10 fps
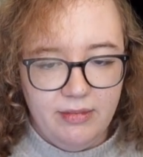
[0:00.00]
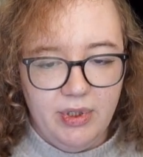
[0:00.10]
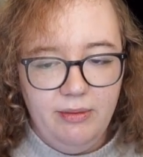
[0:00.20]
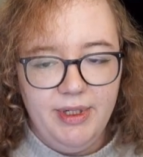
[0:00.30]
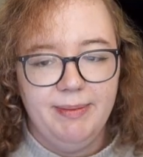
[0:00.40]

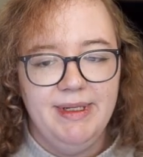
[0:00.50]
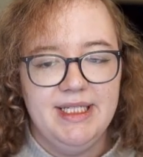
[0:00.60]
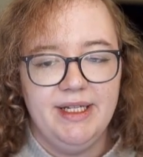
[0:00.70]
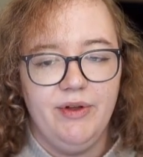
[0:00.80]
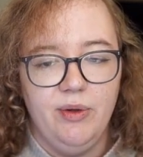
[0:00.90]
Which
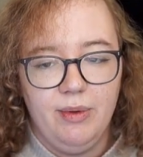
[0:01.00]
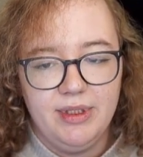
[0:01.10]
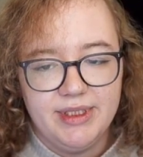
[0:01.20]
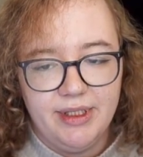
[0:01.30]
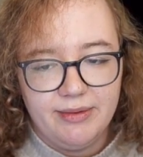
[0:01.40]
means if you
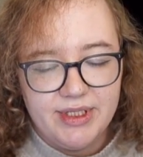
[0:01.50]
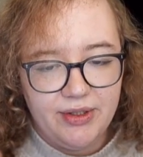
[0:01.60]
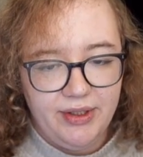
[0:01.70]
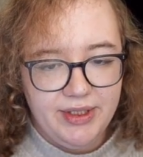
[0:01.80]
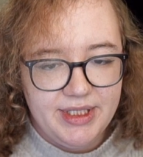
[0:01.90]
want to
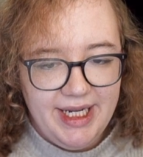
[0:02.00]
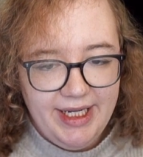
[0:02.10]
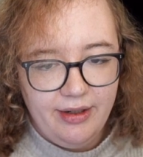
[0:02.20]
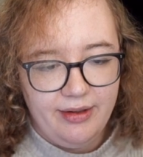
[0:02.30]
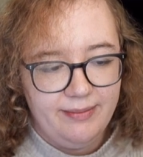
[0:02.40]
restore your
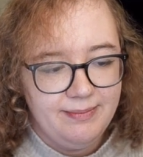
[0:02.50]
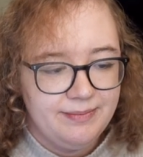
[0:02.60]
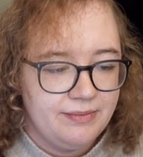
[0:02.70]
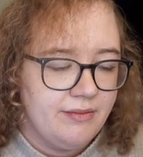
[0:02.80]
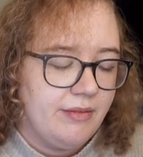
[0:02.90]
state,
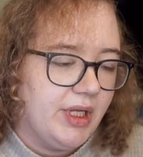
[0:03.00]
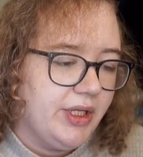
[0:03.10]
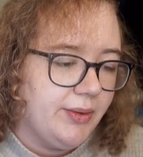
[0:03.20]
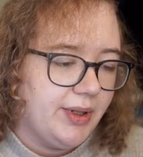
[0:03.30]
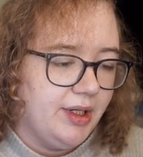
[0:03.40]

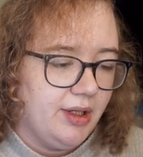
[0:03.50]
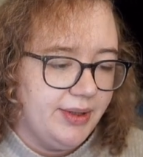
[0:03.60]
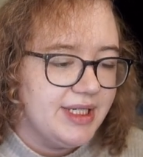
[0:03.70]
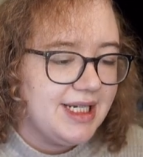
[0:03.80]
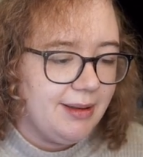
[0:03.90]
you can
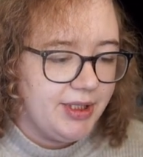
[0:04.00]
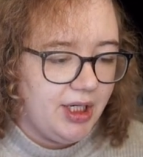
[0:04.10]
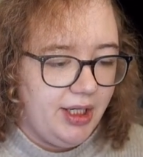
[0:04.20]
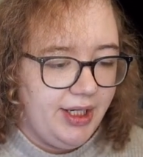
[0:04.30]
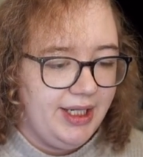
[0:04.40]
load a
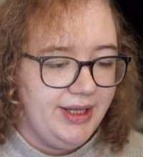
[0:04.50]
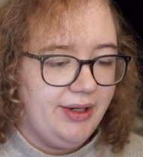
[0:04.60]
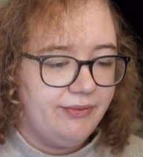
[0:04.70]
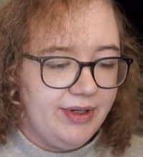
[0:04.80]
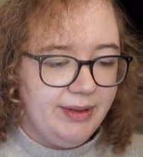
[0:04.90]
snapshot and
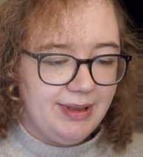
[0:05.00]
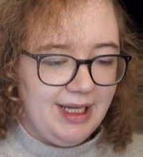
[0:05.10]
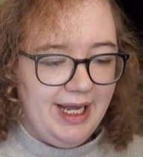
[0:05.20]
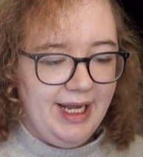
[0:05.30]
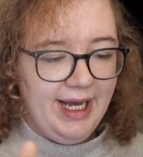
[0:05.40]
then
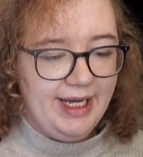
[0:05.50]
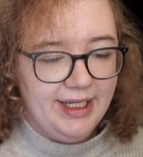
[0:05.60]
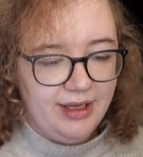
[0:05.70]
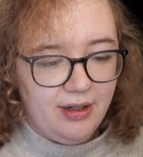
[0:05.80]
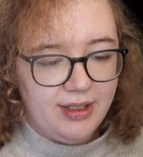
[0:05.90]
replay any
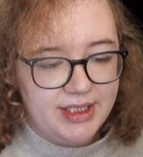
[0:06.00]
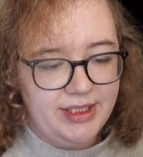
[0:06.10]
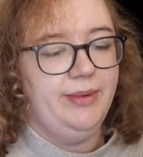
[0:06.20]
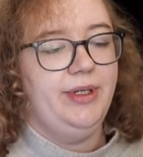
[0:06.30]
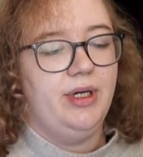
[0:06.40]
logs
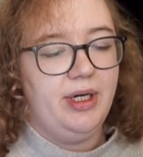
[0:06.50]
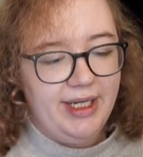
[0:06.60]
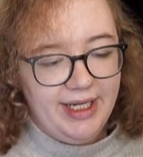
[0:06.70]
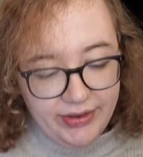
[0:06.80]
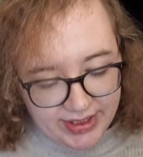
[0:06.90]
that were not
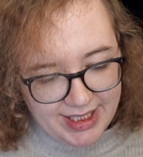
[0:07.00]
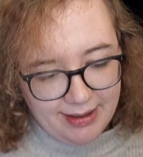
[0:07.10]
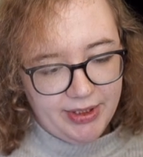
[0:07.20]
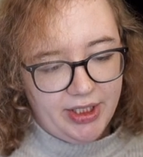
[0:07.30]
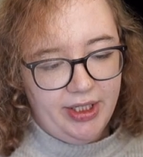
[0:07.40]
in the
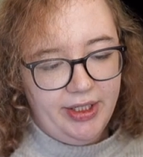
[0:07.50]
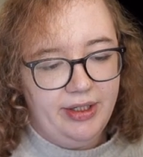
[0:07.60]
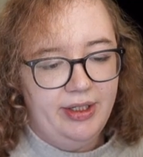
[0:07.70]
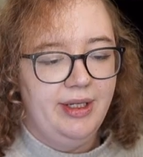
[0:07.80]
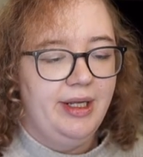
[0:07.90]
snapshot,
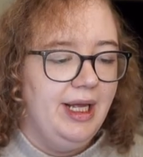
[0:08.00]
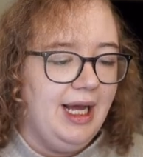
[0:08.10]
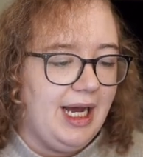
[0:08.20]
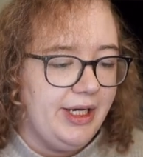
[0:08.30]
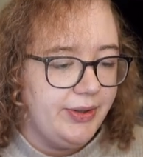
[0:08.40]

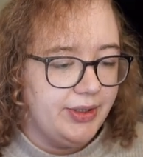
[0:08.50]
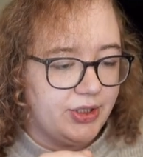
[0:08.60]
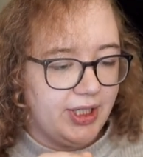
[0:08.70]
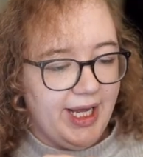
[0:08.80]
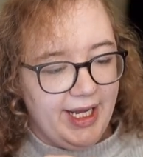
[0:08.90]
and you can
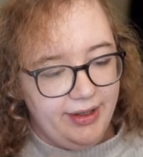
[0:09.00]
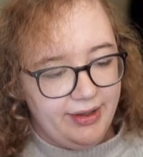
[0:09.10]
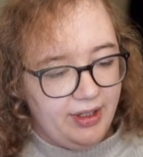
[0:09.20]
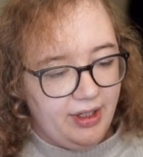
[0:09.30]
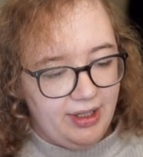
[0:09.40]
truncate
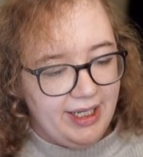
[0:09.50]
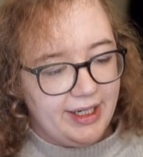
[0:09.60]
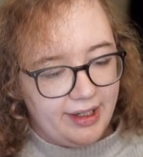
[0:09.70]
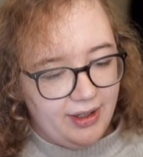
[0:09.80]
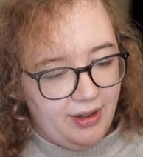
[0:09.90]
the,
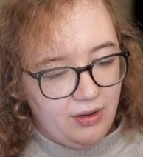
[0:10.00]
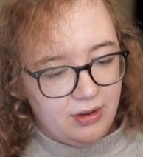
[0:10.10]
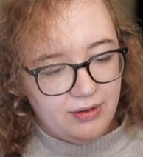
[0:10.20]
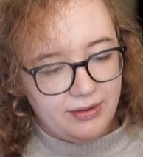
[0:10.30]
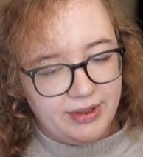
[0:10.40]

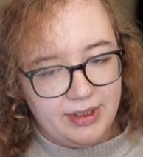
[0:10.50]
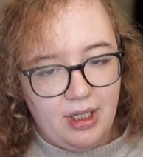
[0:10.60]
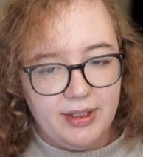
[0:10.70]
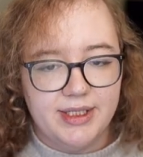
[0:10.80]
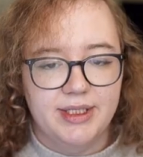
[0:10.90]
old
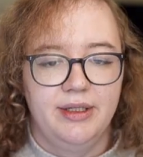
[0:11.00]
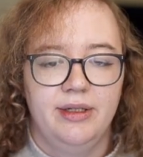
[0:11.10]
logs.